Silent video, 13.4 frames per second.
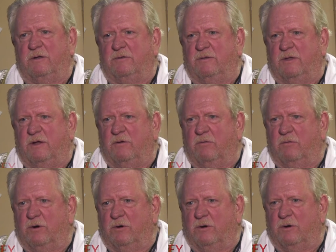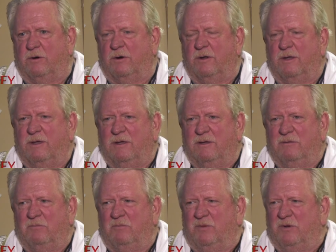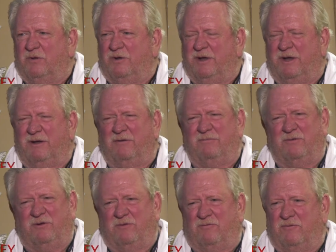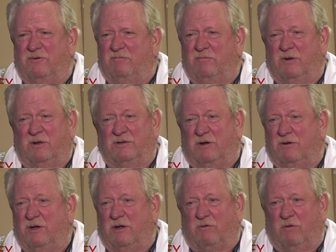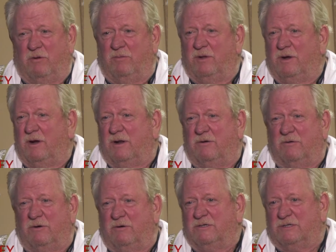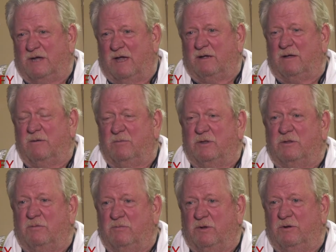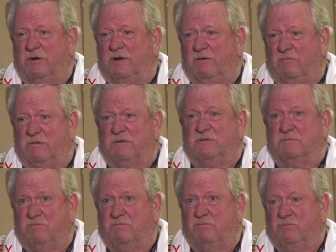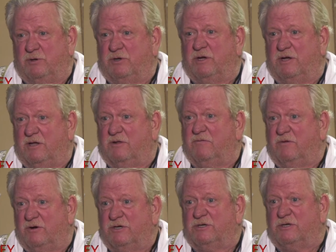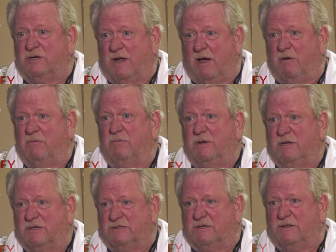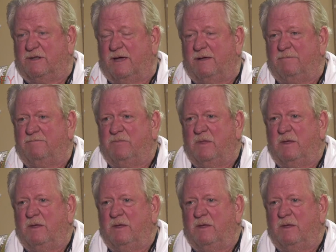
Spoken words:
and they were building different military equipment. I don't know exactly, but the building was put together very stout because of that.